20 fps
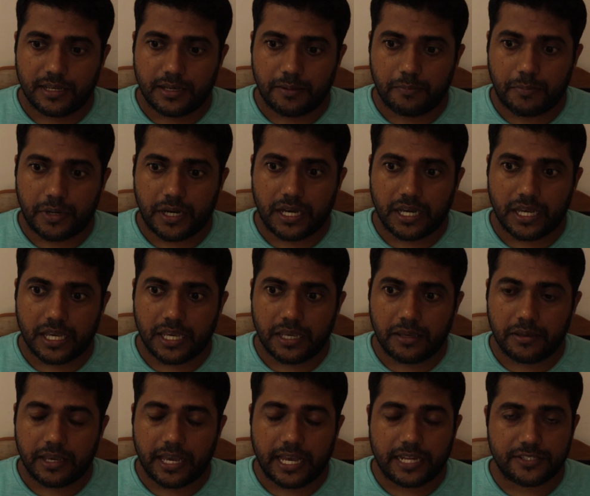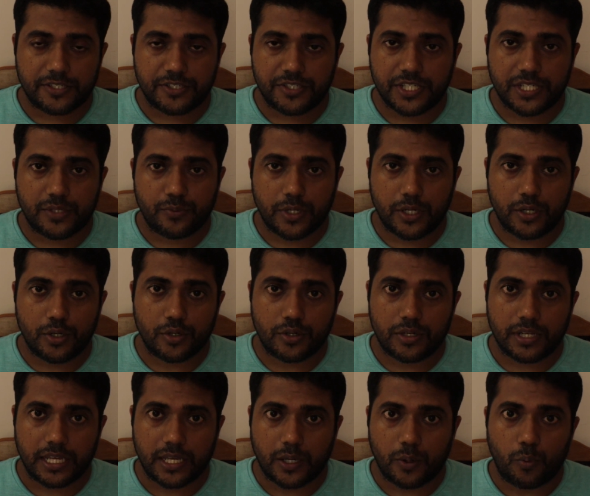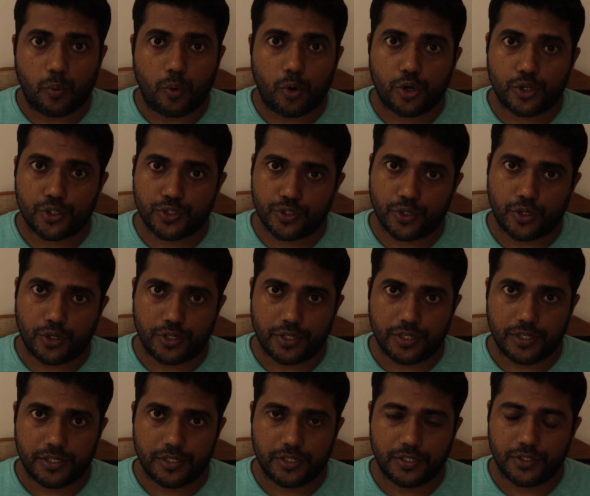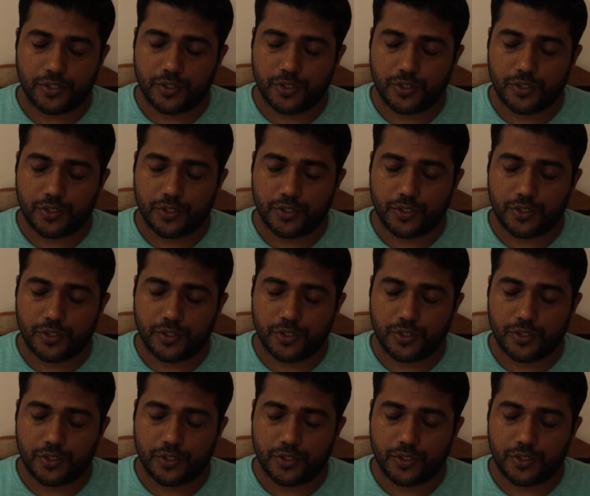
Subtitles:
my answer sheet will look like a war zone.